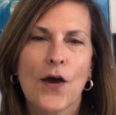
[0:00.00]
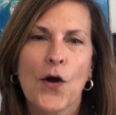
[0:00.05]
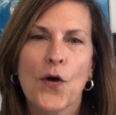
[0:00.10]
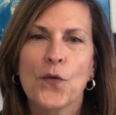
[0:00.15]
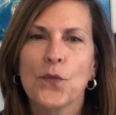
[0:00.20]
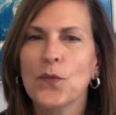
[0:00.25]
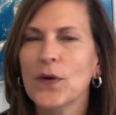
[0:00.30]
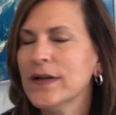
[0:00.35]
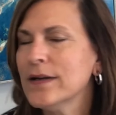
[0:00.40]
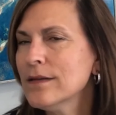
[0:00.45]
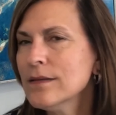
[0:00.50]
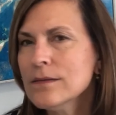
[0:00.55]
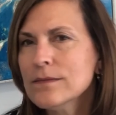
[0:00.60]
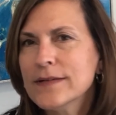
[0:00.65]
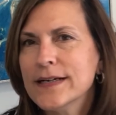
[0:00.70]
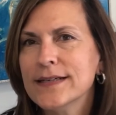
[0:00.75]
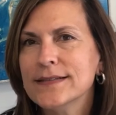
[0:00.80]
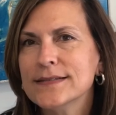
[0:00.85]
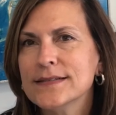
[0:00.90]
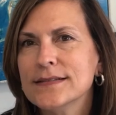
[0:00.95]
One of the
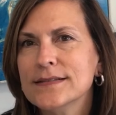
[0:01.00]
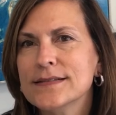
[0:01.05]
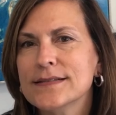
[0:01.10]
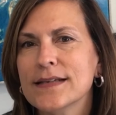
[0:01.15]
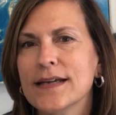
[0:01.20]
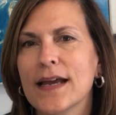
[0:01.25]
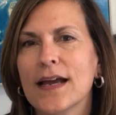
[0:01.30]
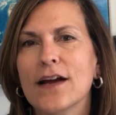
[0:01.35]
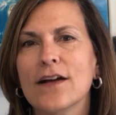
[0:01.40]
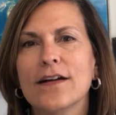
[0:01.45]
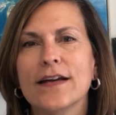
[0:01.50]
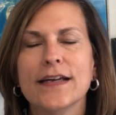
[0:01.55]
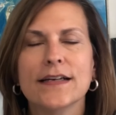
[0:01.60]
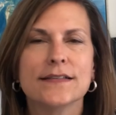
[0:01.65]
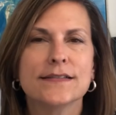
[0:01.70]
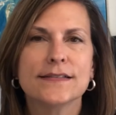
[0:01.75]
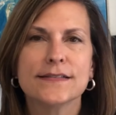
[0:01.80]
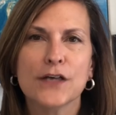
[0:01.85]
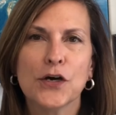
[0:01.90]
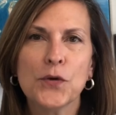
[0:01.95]
reasons the area
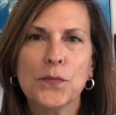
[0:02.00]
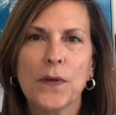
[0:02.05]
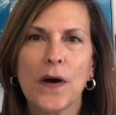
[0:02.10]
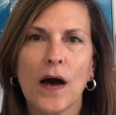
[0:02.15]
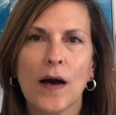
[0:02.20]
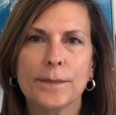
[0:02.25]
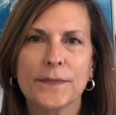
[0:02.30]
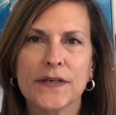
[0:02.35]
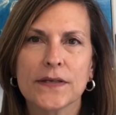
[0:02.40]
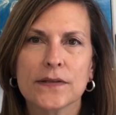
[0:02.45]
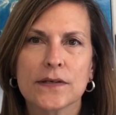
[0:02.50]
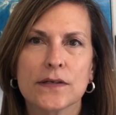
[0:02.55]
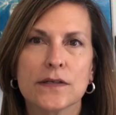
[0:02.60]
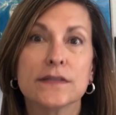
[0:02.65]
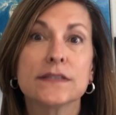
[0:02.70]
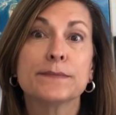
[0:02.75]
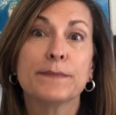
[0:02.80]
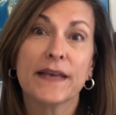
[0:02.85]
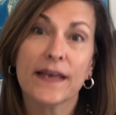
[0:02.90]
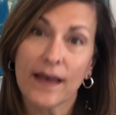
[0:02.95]
is so popular
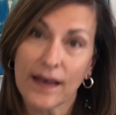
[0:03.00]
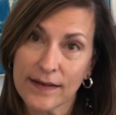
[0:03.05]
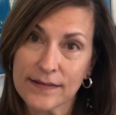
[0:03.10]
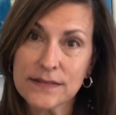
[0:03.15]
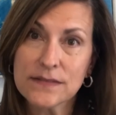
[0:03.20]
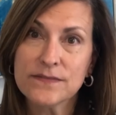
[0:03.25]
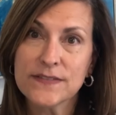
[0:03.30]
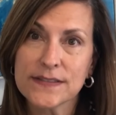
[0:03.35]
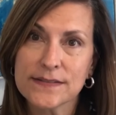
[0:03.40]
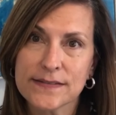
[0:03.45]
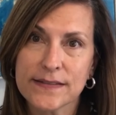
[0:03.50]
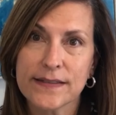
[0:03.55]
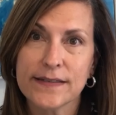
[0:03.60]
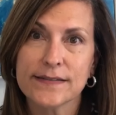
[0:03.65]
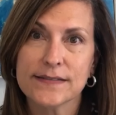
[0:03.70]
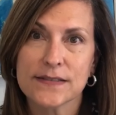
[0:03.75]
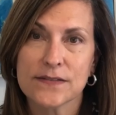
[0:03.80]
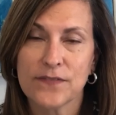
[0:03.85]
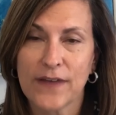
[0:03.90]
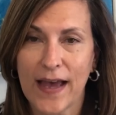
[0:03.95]
is because of its
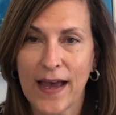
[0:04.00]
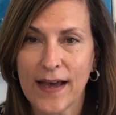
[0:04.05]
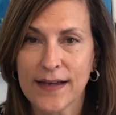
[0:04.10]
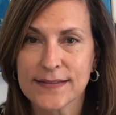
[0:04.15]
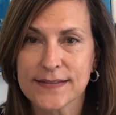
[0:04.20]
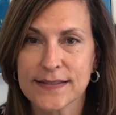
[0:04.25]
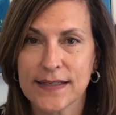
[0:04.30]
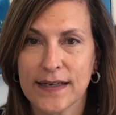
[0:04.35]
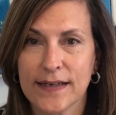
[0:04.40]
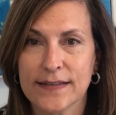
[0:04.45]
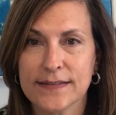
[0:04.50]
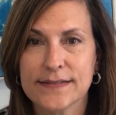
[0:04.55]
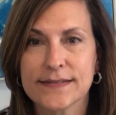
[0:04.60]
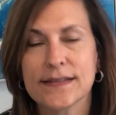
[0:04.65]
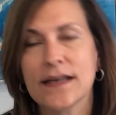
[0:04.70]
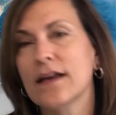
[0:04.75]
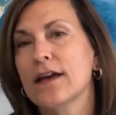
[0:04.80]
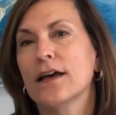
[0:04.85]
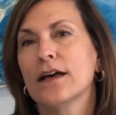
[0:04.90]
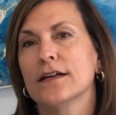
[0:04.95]
ease of access
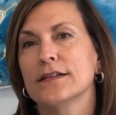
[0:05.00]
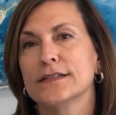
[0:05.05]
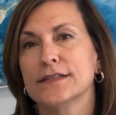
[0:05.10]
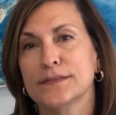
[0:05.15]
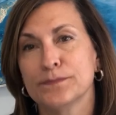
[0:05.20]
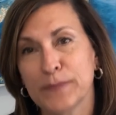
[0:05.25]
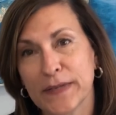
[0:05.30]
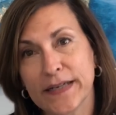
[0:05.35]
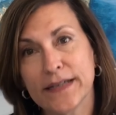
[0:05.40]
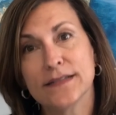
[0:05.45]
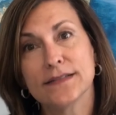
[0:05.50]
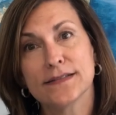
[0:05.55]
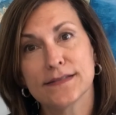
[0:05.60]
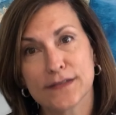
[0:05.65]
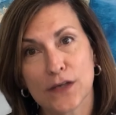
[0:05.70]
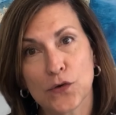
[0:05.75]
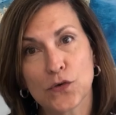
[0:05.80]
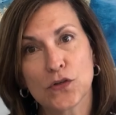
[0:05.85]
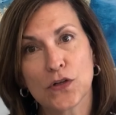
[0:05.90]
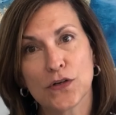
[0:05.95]
being
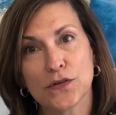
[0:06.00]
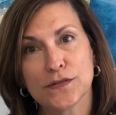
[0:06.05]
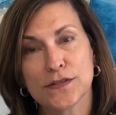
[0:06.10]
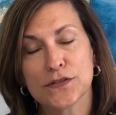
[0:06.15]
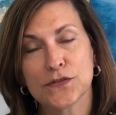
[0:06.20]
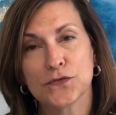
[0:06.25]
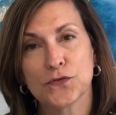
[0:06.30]
so close to